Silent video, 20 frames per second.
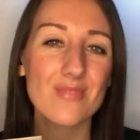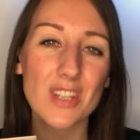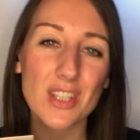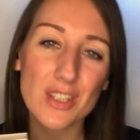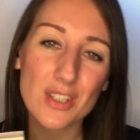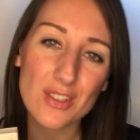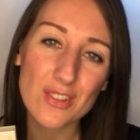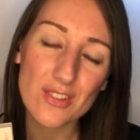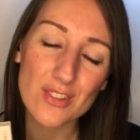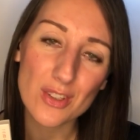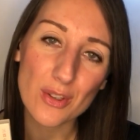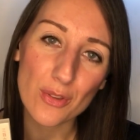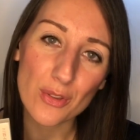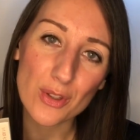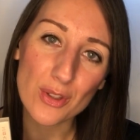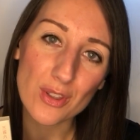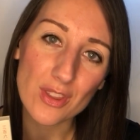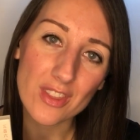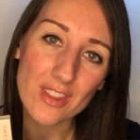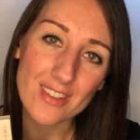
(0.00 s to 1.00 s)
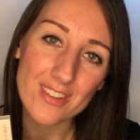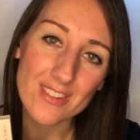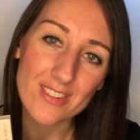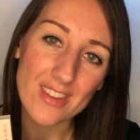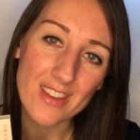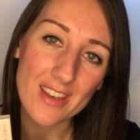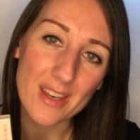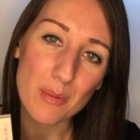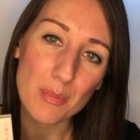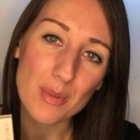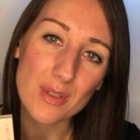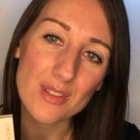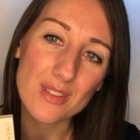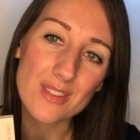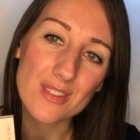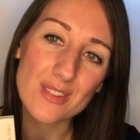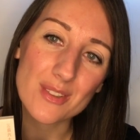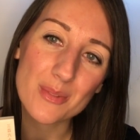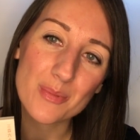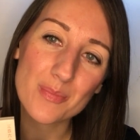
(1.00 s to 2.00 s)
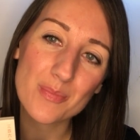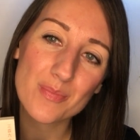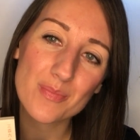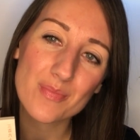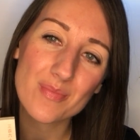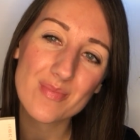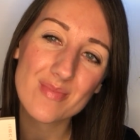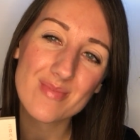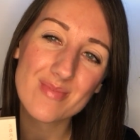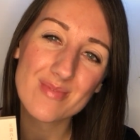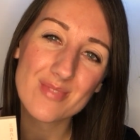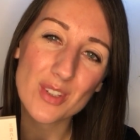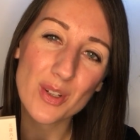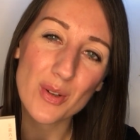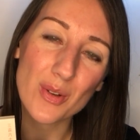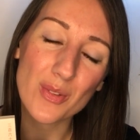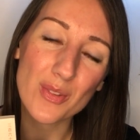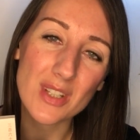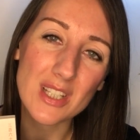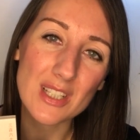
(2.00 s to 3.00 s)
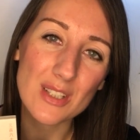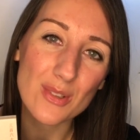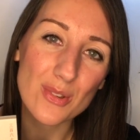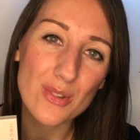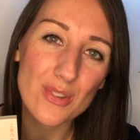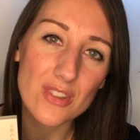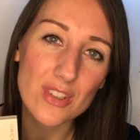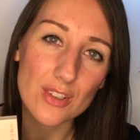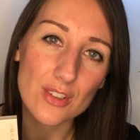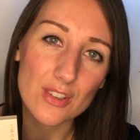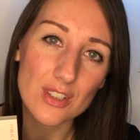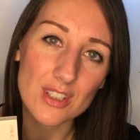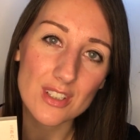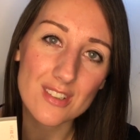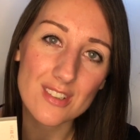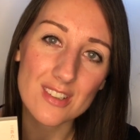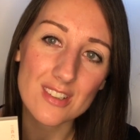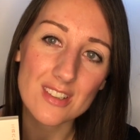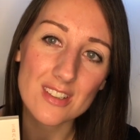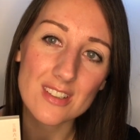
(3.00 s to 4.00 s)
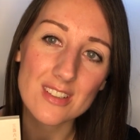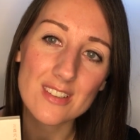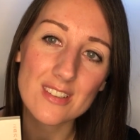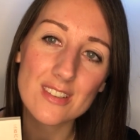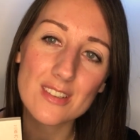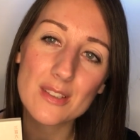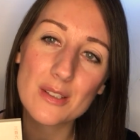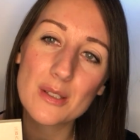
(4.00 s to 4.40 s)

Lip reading: You can see all the good things that happened, all the little synchronicities.